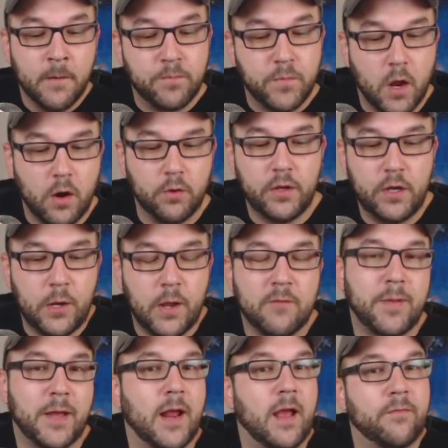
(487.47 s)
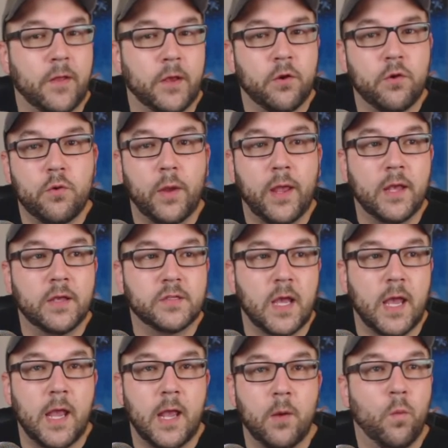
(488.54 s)
not only do you have Ben Affleck, who is
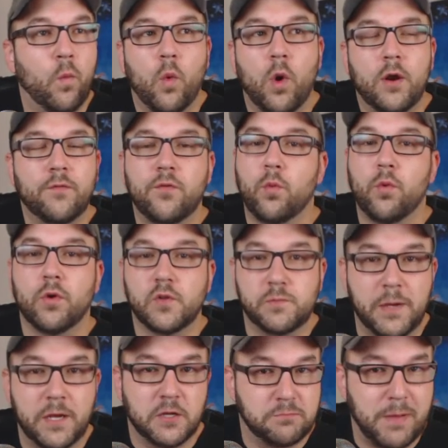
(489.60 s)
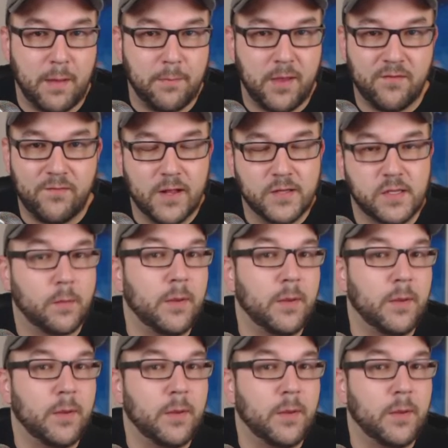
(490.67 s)
one of the world's biggest Batman fans.